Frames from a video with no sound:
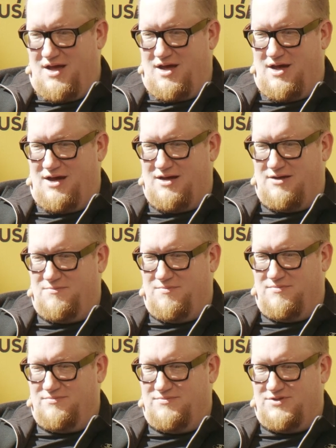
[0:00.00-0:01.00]

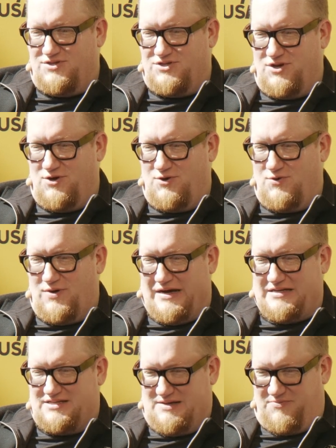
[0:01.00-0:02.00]
Um, so I
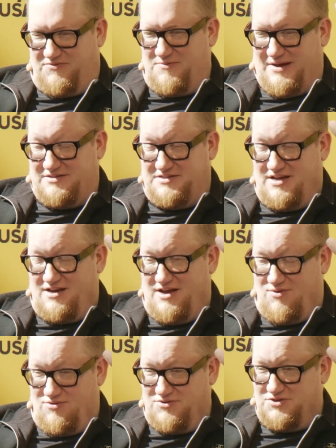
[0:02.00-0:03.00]
slept for about ten
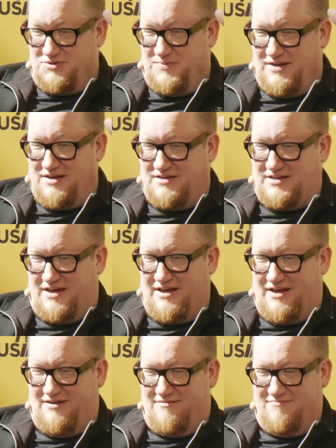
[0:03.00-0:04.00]
hours because
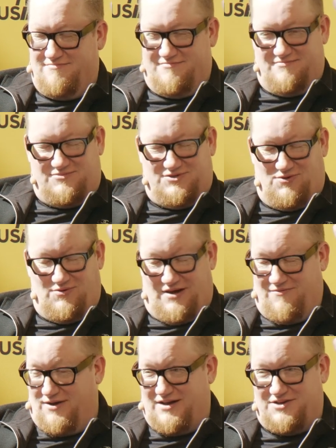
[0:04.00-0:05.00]
I don't
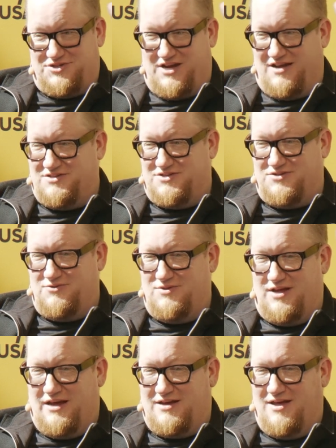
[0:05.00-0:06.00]
ever get a chance to
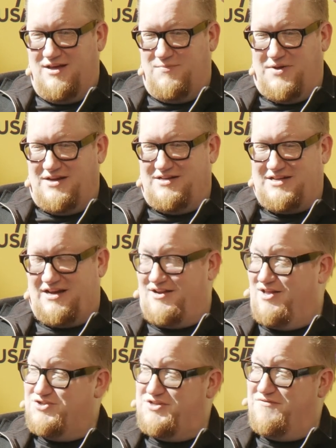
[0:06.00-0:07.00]
like be in a
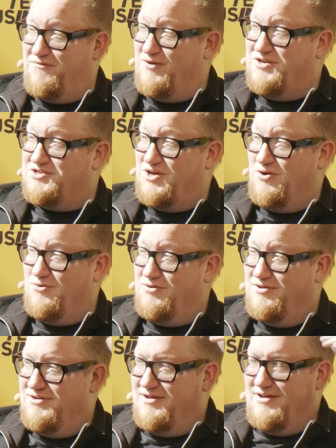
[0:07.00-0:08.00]
technology-free
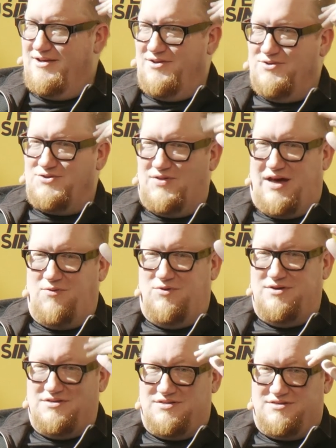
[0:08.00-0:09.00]
zone. So that
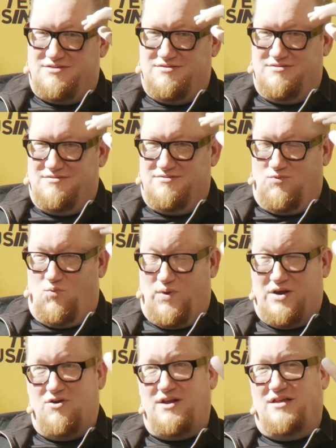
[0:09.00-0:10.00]
was
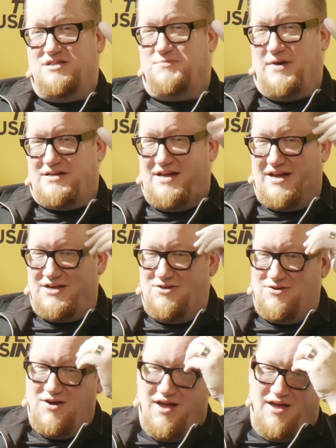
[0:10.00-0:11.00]
weird and
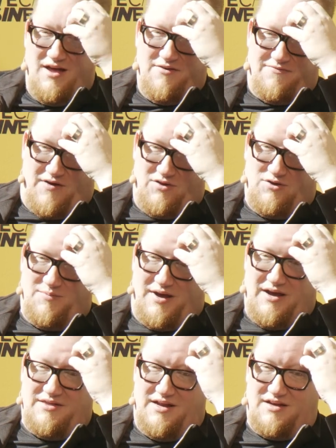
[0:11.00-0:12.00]
spectacular, followed
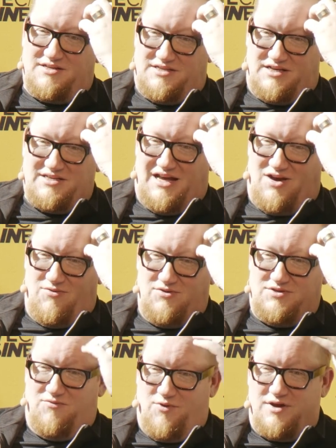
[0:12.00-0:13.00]
by the next six
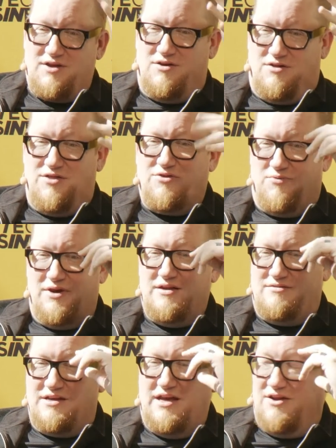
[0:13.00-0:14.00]
hours of working on three
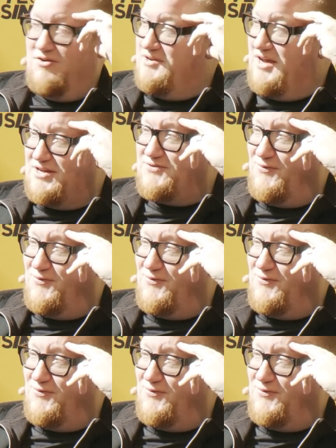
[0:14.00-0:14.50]
keynote decks